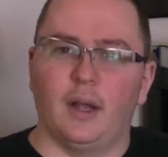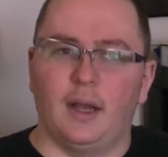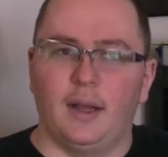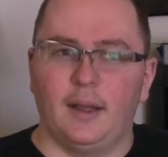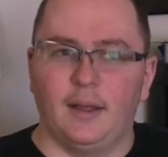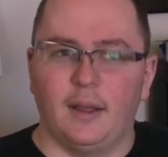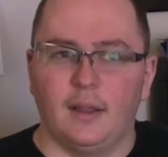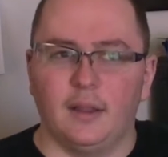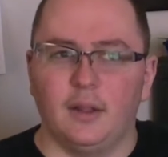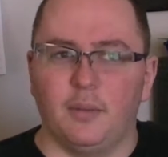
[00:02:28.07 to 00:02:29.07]

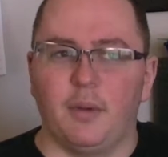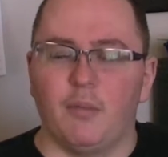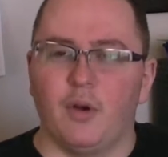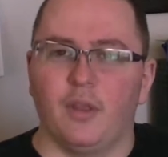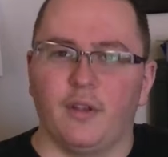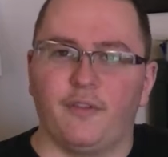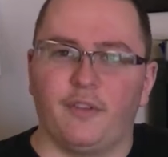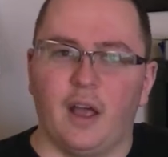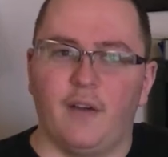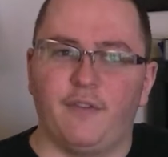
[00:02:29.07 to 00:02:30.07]
a little bit more of their
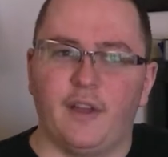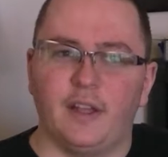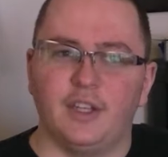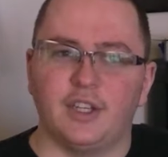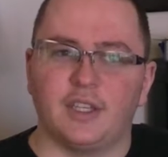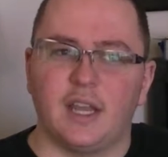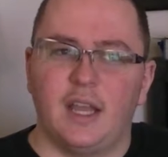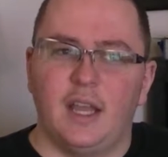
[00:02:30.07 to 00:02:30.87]
fluff, and just